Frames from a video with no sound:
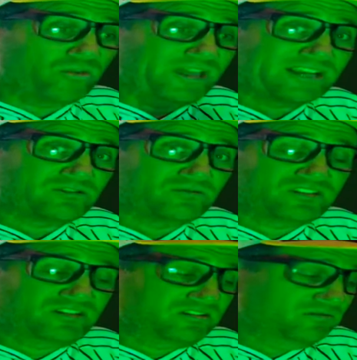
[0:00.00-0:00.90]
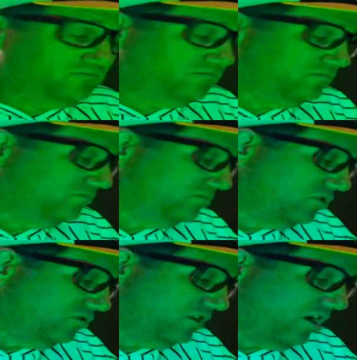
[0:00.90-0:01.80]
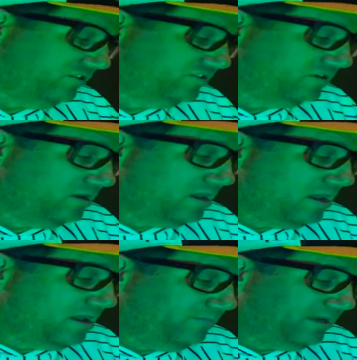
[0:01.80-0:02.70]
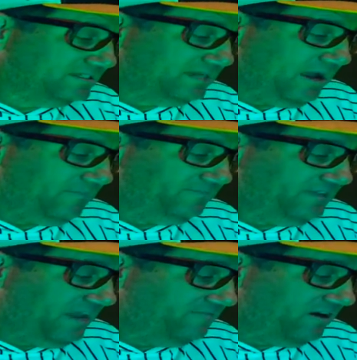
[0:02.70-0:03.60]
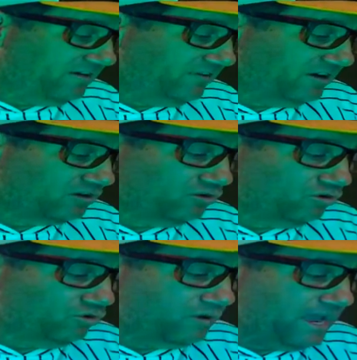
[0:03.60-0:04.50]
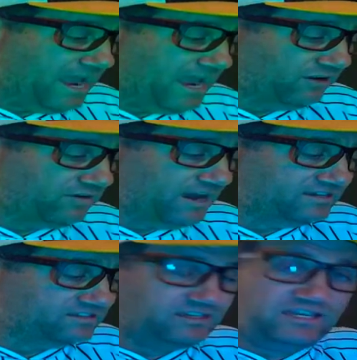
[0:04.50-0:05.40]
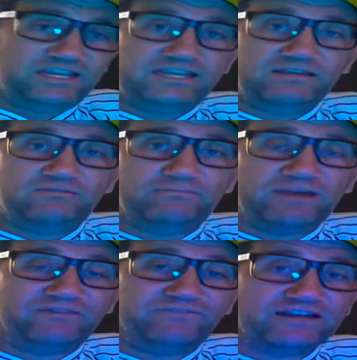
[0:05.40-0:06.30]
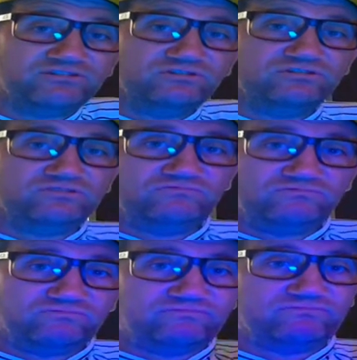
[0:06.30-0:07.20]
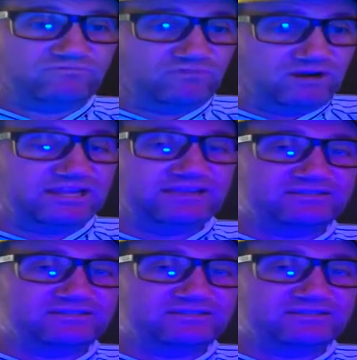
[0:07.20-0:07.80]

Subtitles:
the actual system, who knows? But yeah, very, very cool, and great to see manufacturers really